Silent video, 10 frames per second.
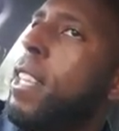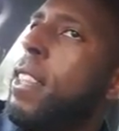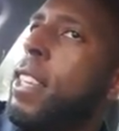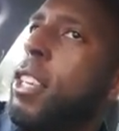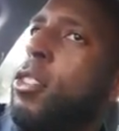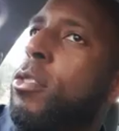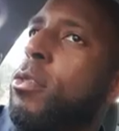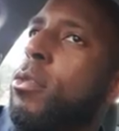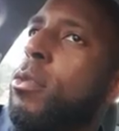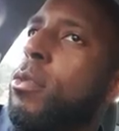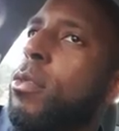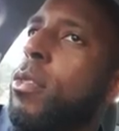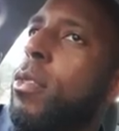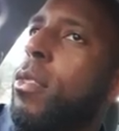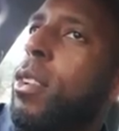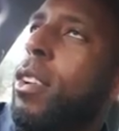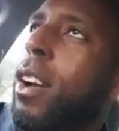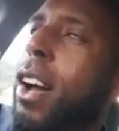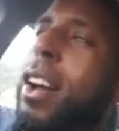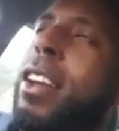this,
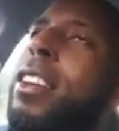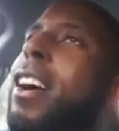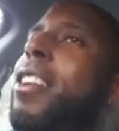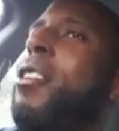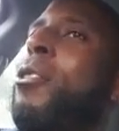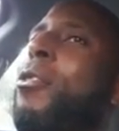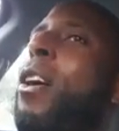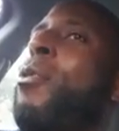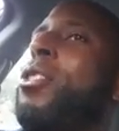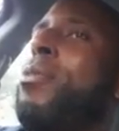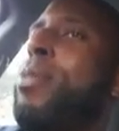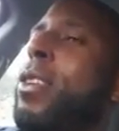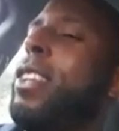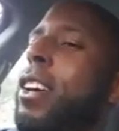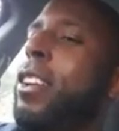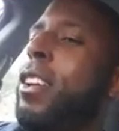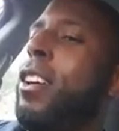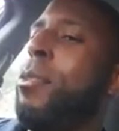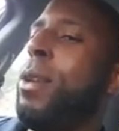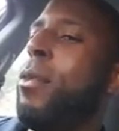I know if I wasn't burnt out
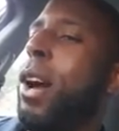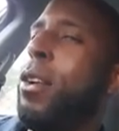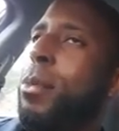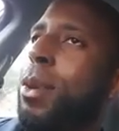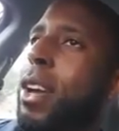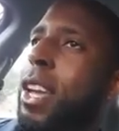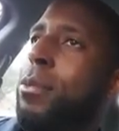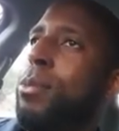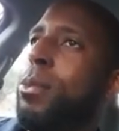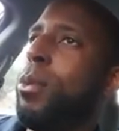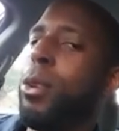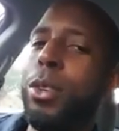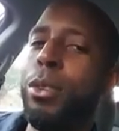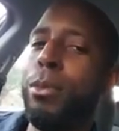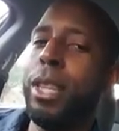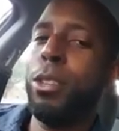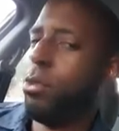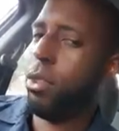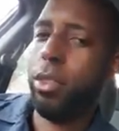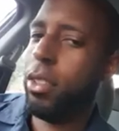on them, I would probably even be more into it. But
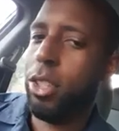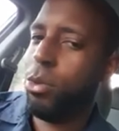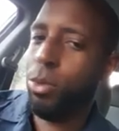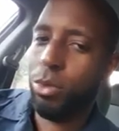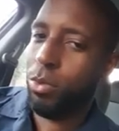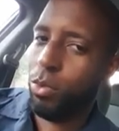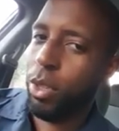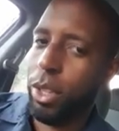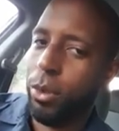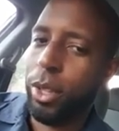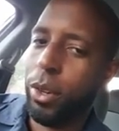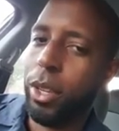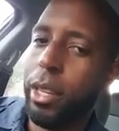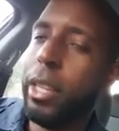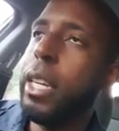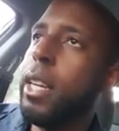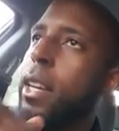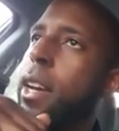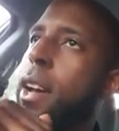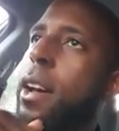this was really good.
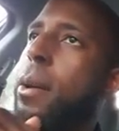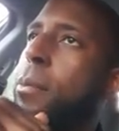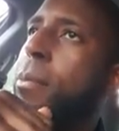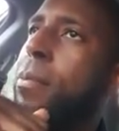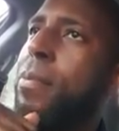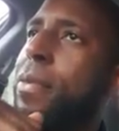Um,